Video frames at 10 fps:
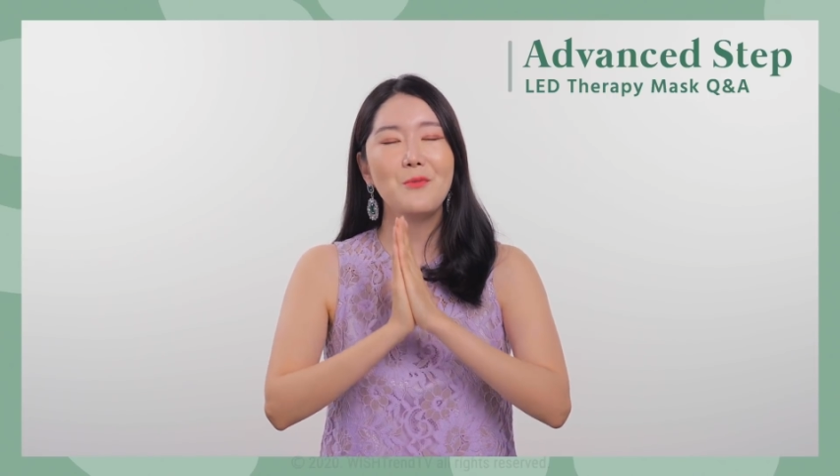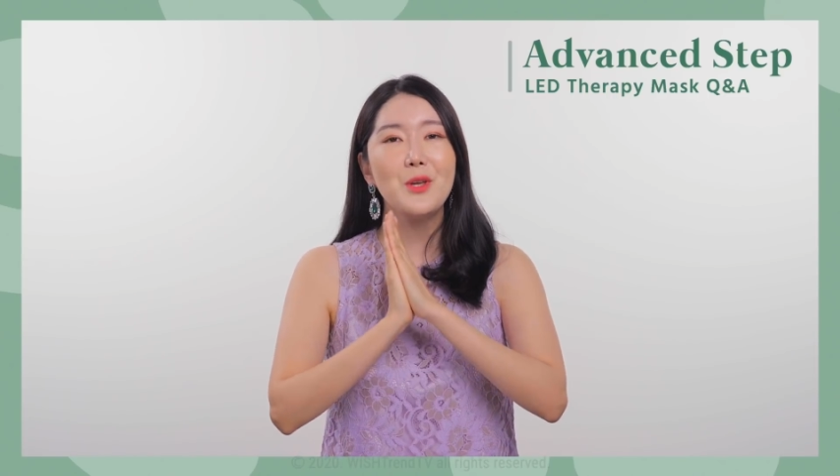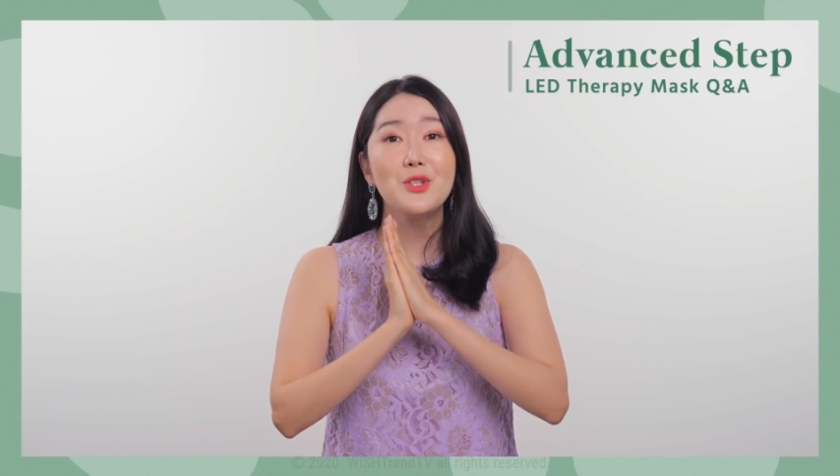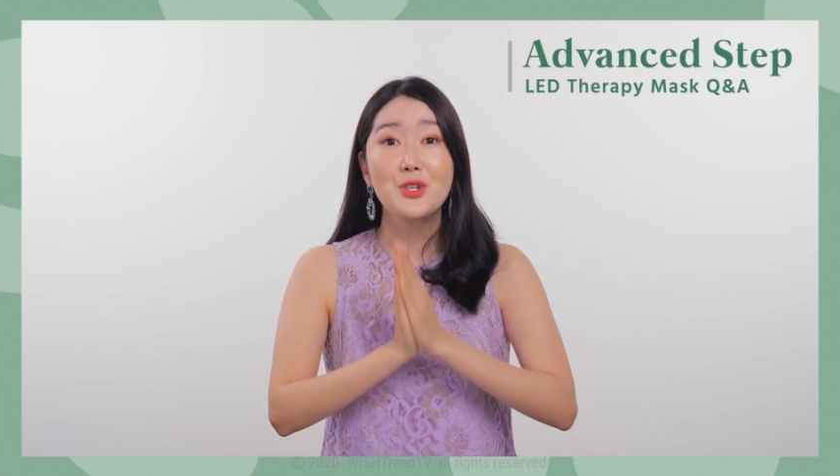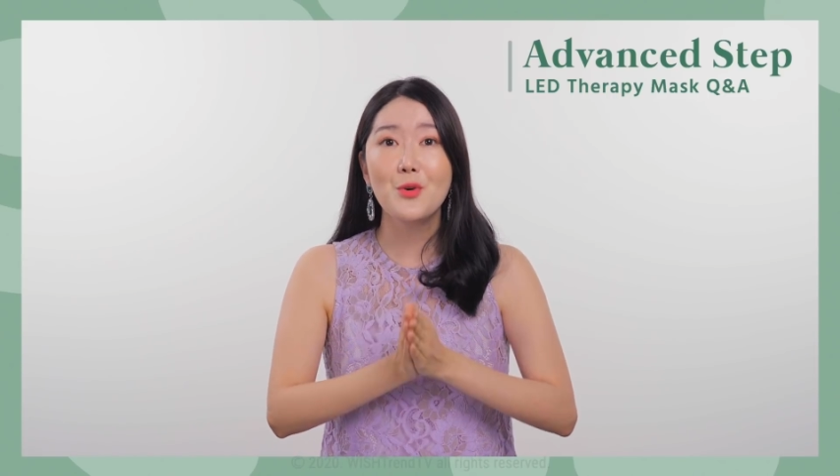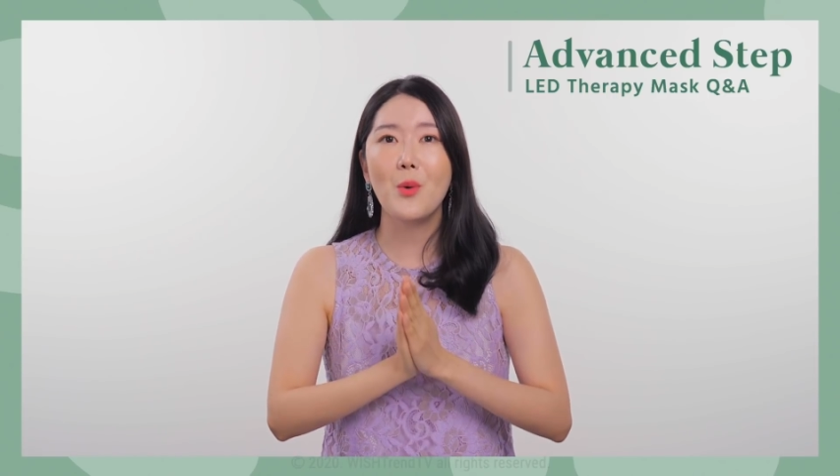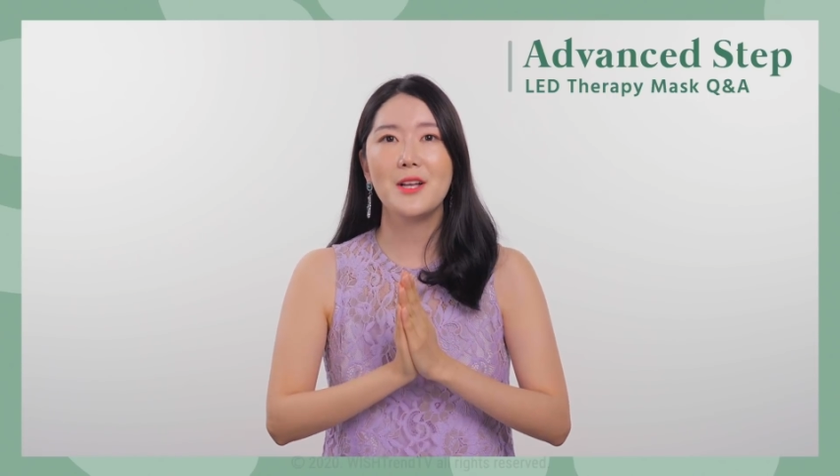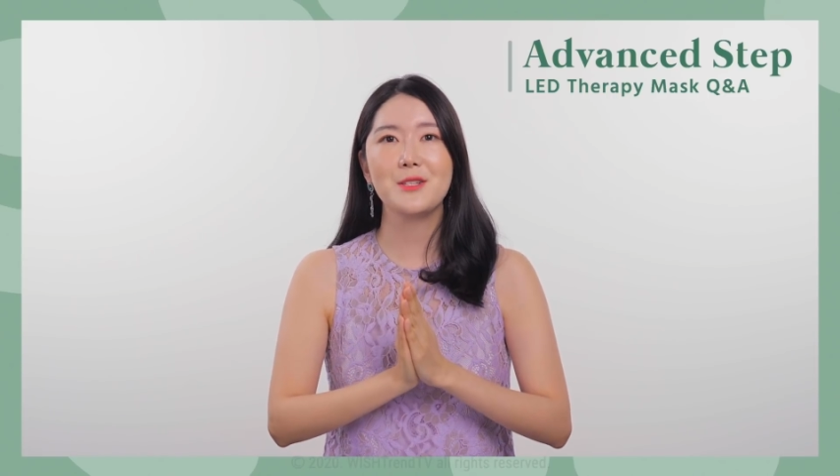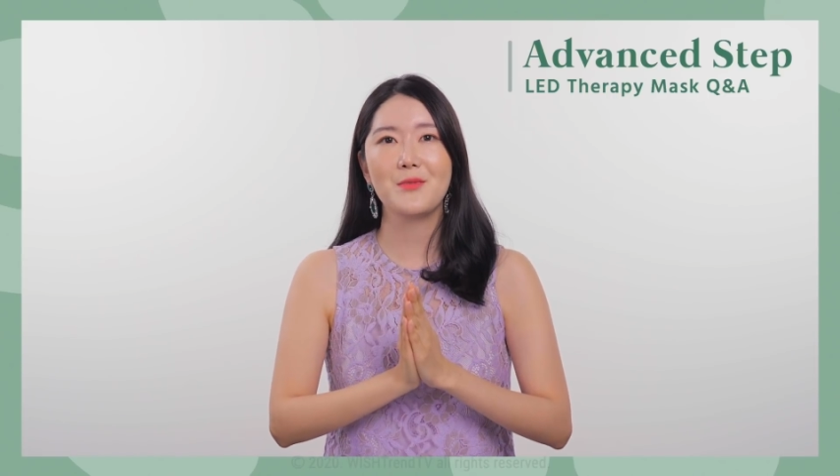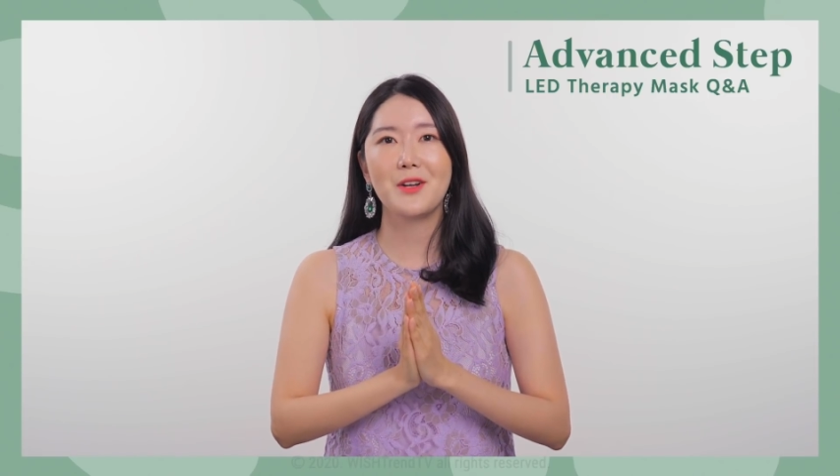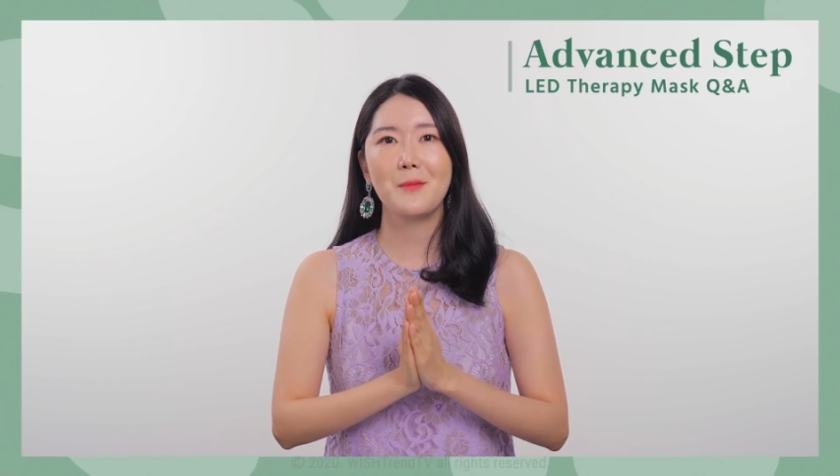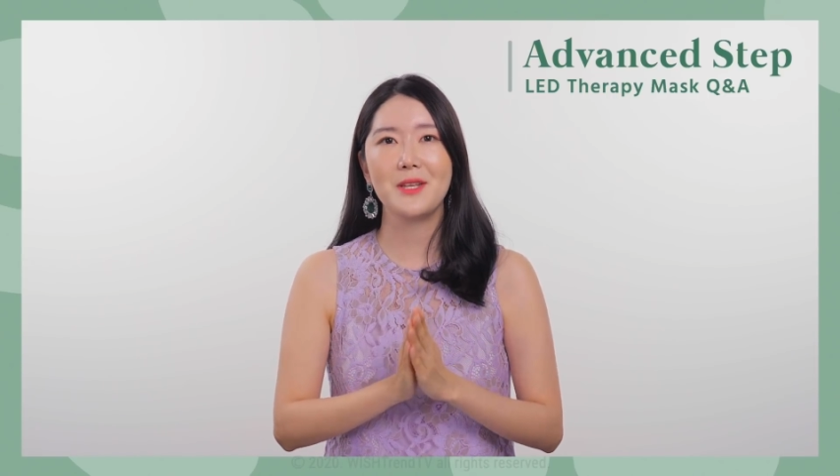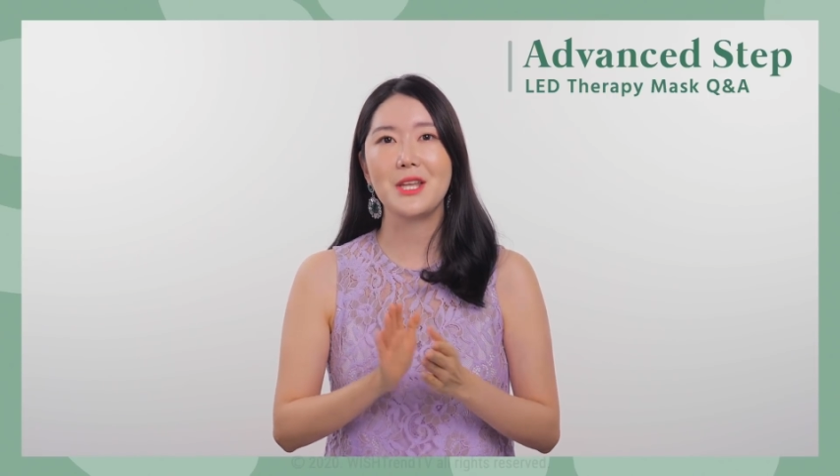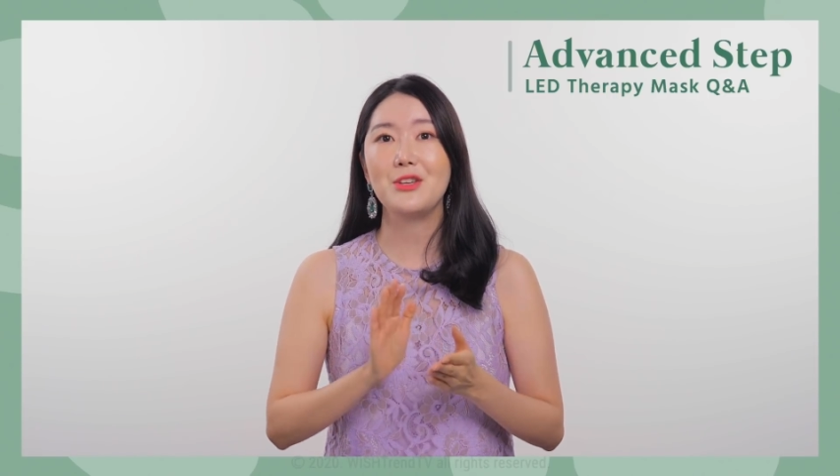we do want to recommend